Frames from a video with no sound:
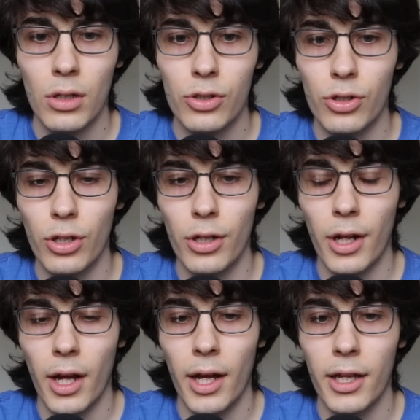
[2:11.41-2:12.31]
should
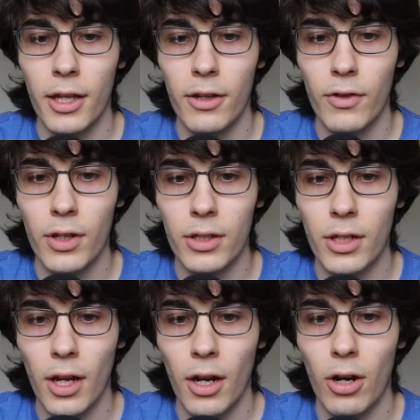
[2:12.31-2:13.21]
I even
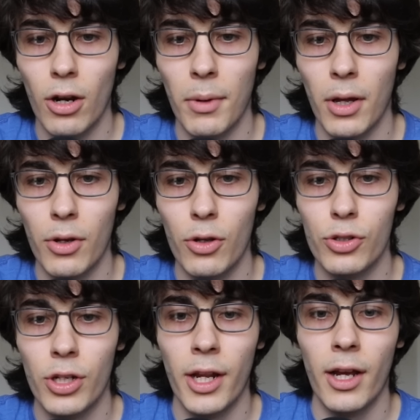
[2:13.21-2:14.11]
care about
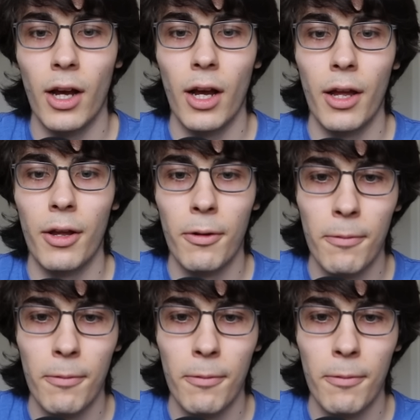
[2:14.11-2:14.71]
Notion AI?